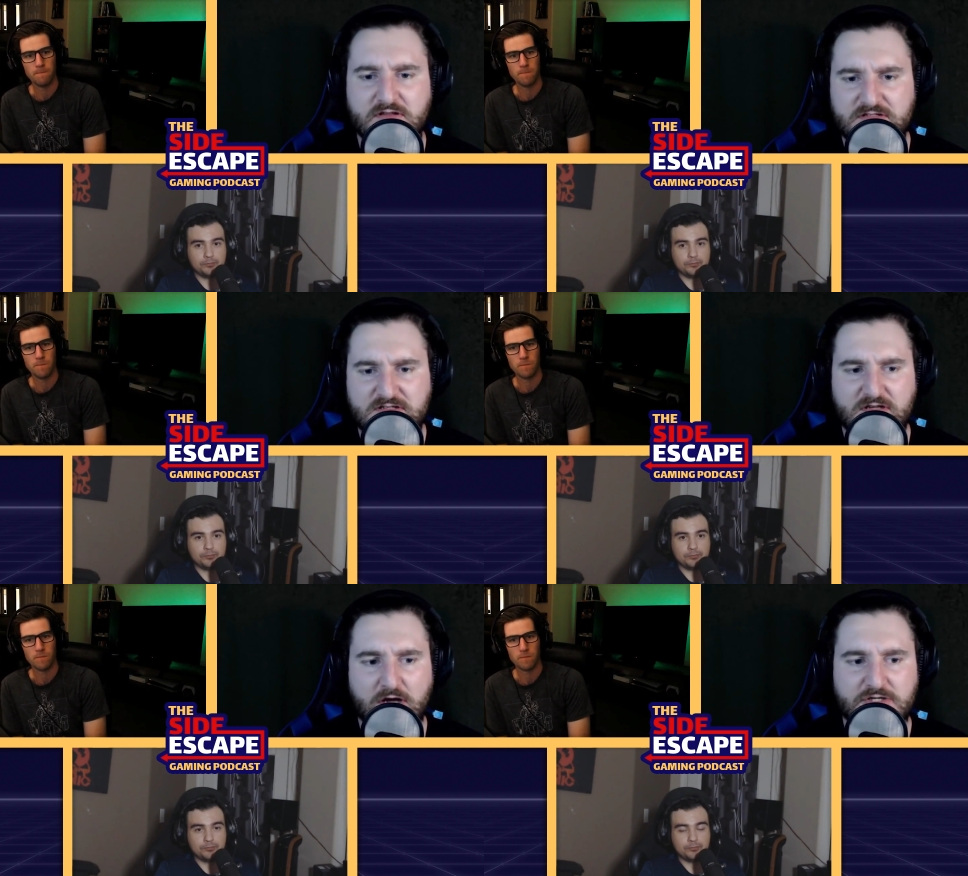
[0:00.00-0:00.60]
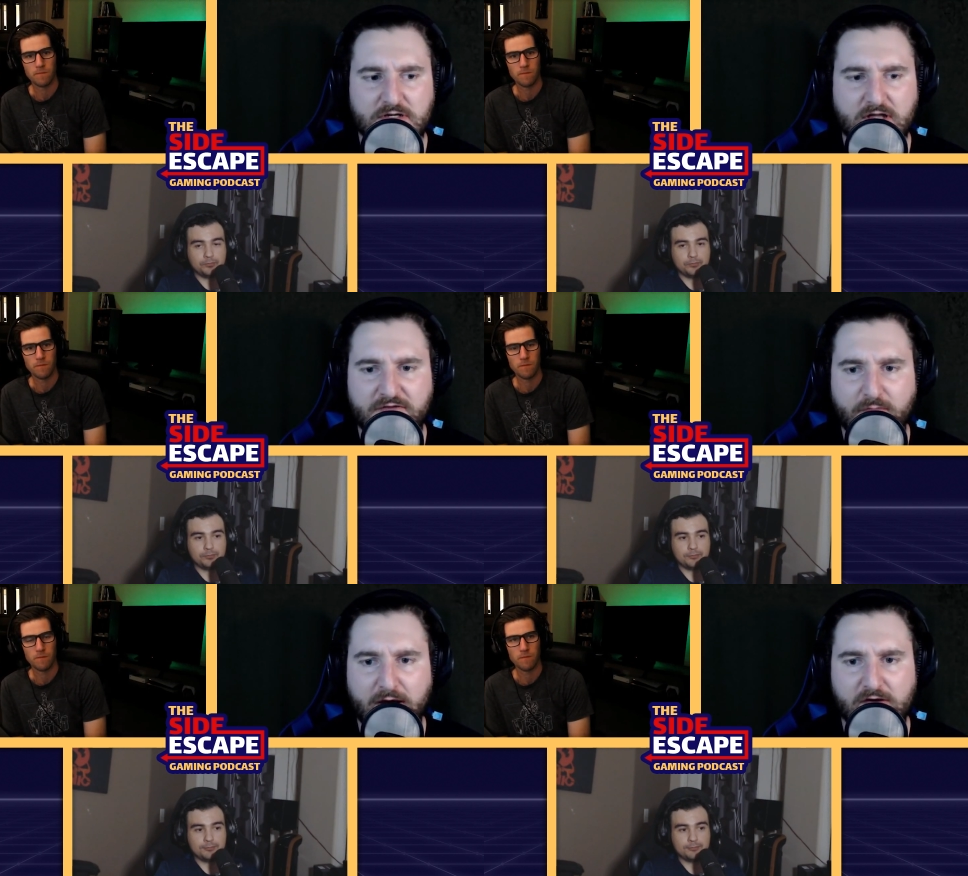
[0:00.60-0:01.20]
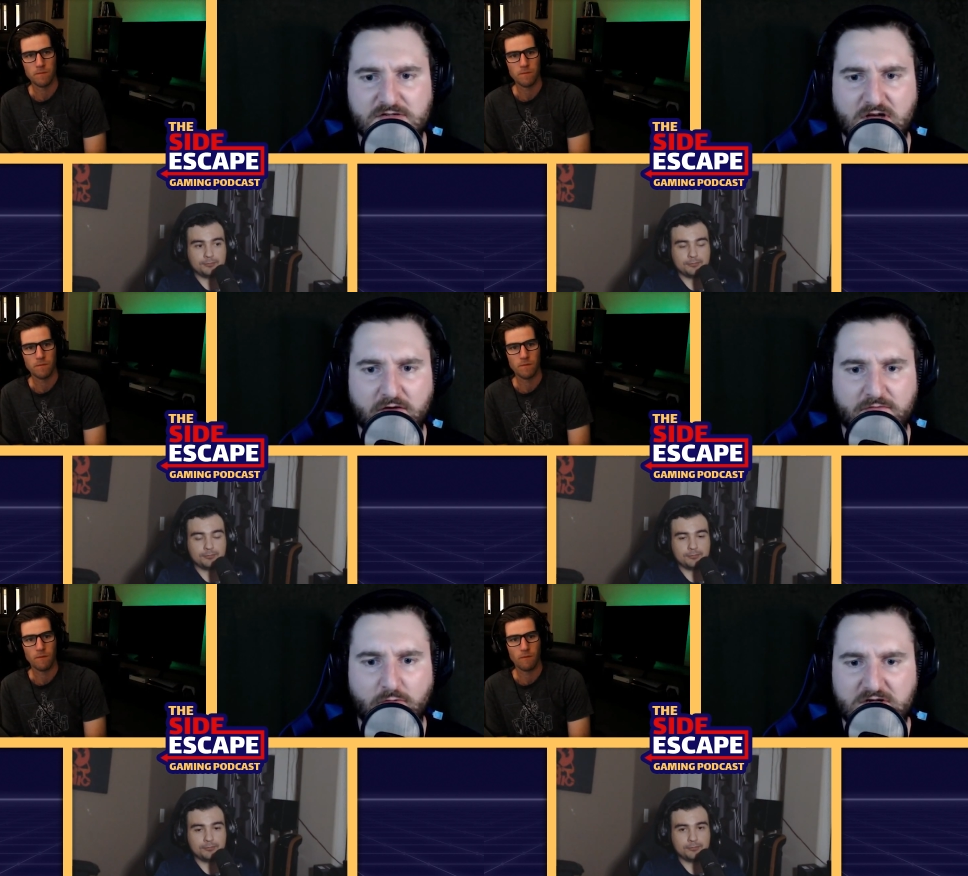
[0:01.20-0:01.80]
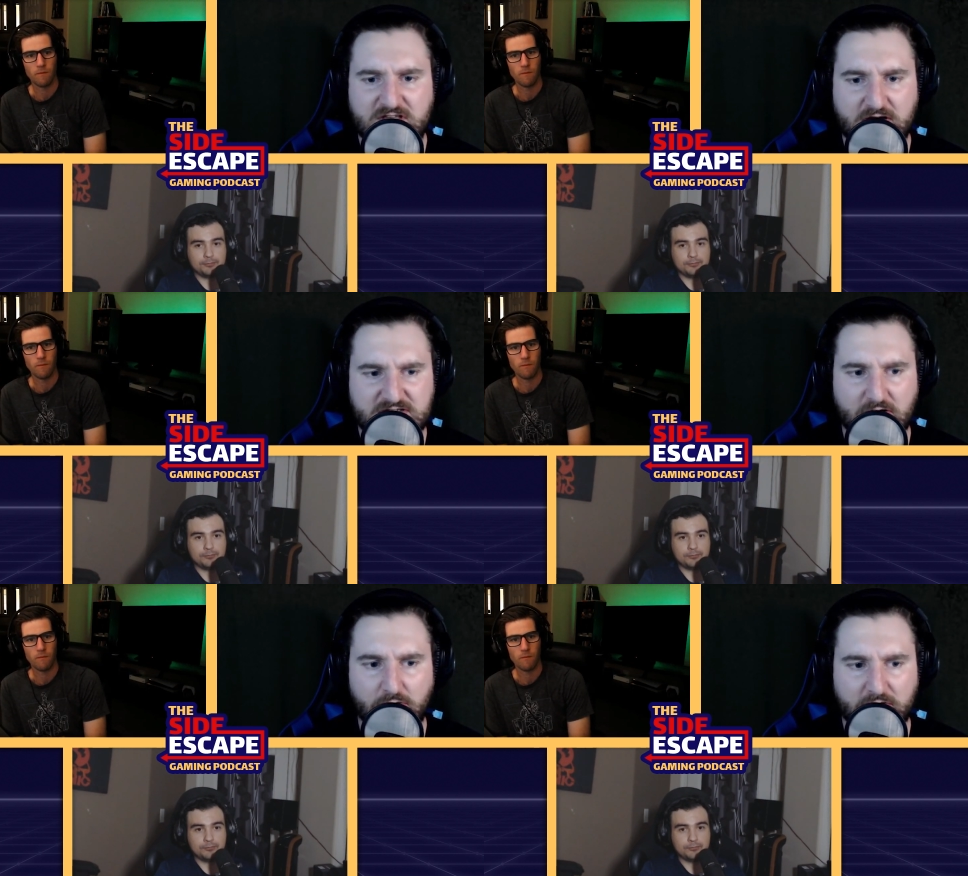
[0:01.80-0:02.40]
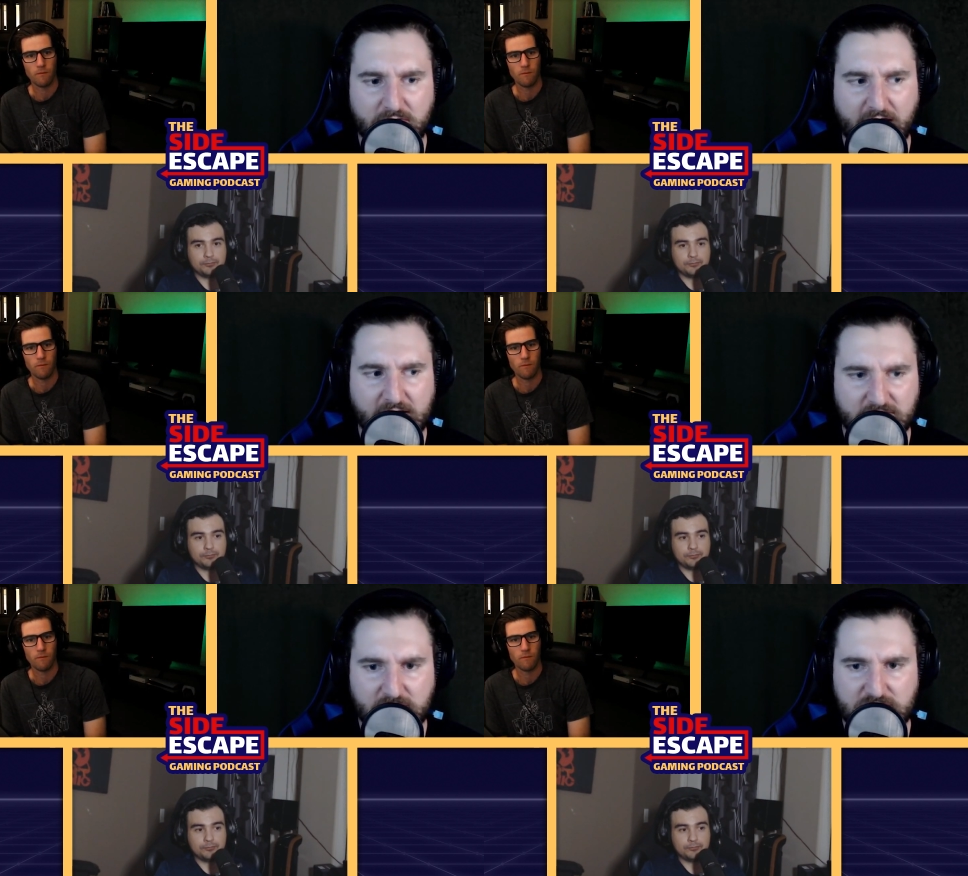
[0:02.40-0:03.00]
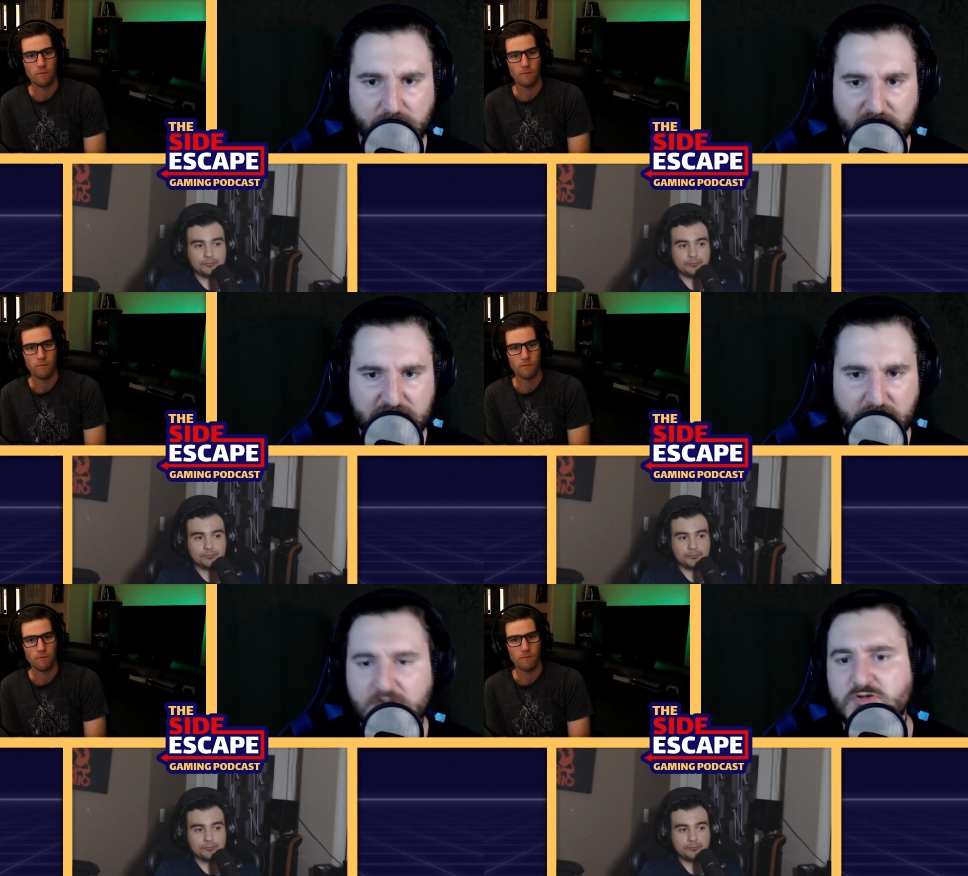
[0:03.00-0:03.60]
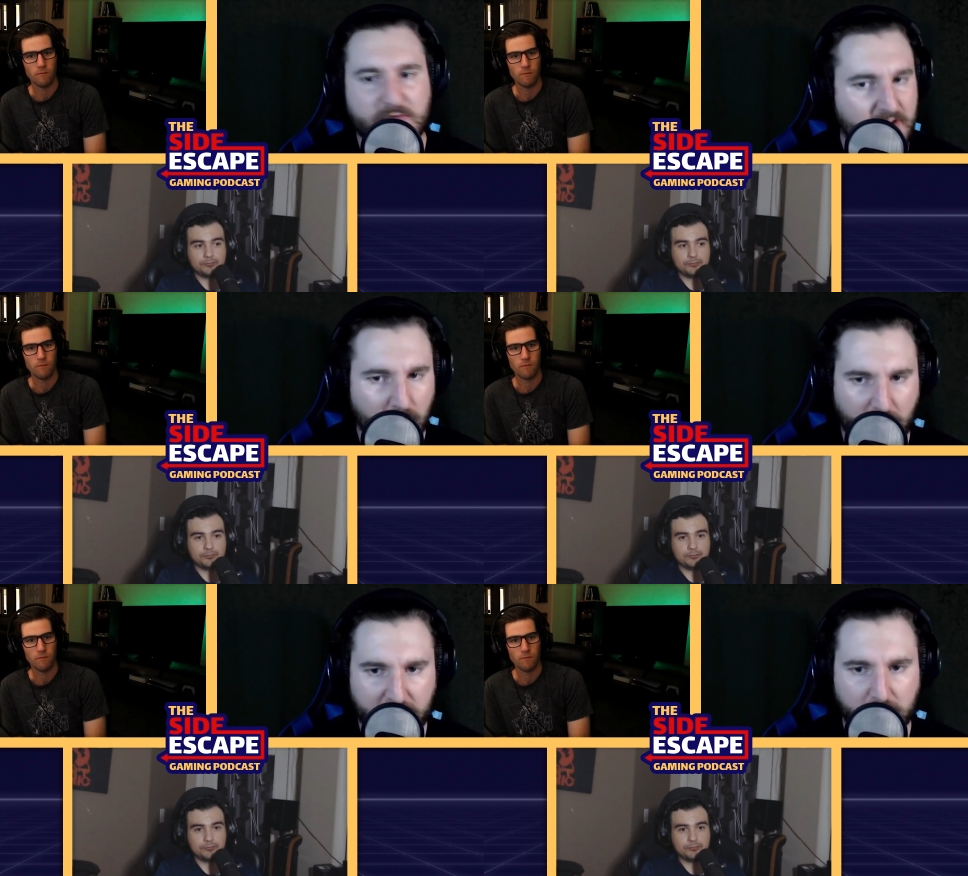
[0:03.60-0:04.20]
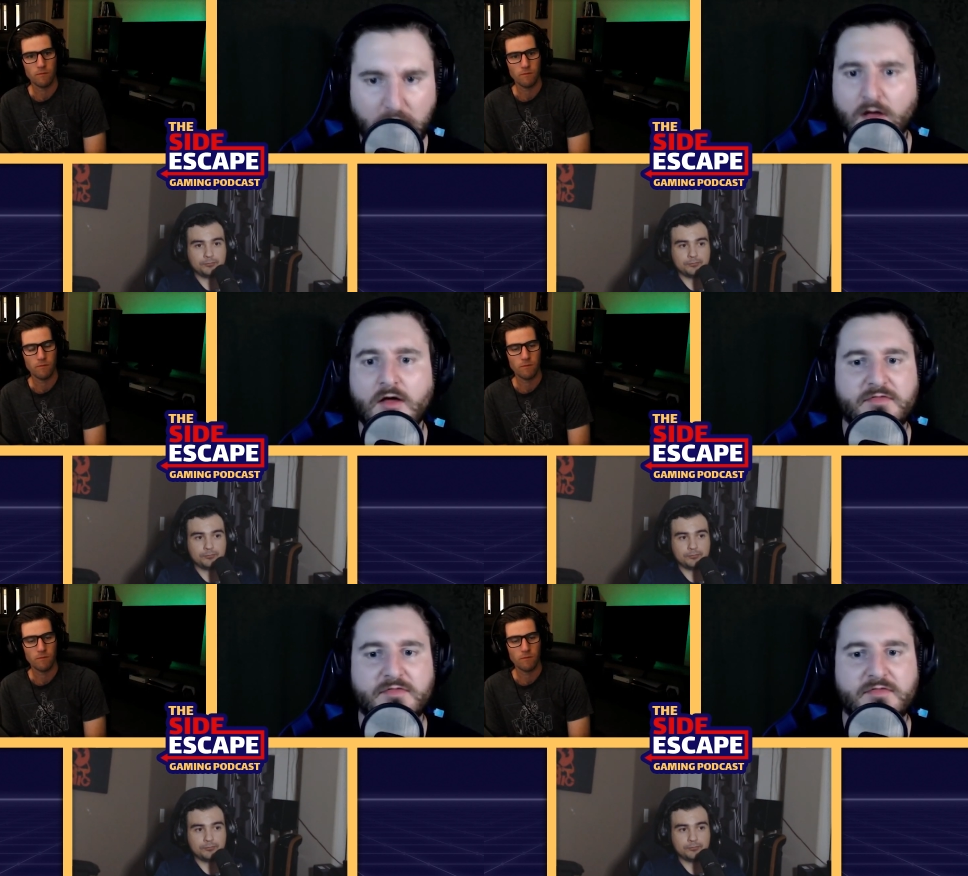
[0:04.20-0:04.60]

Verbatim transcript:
Speaker 1: in this discussion if Microsoft works out a deal with Activision Blizzard, assuming they don't buy them,